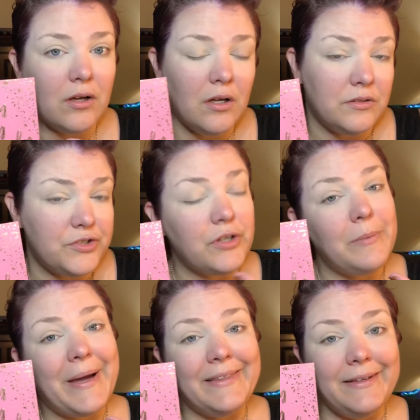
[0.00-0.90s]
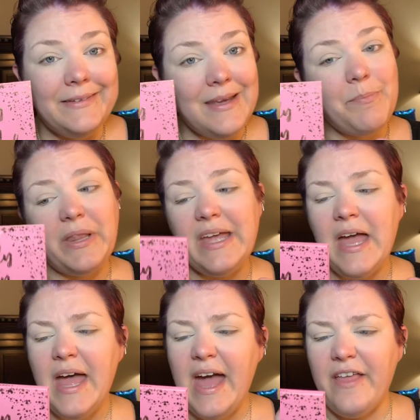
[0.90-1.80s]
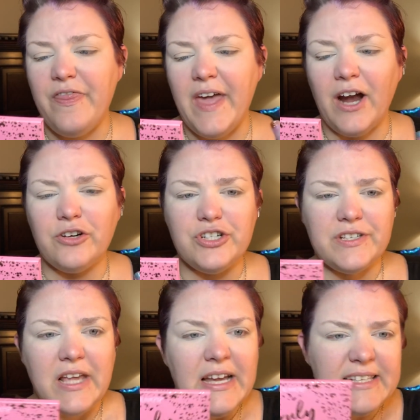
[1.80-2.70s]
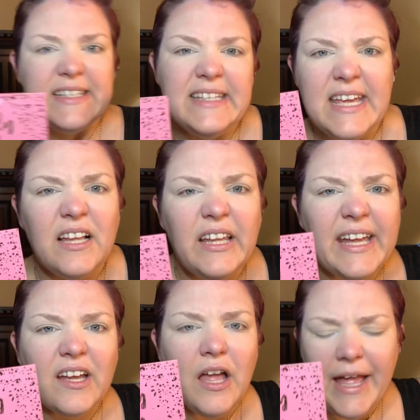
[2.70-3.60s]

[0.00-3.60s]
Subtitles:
called Truly Madly Deeply and they are just stealing,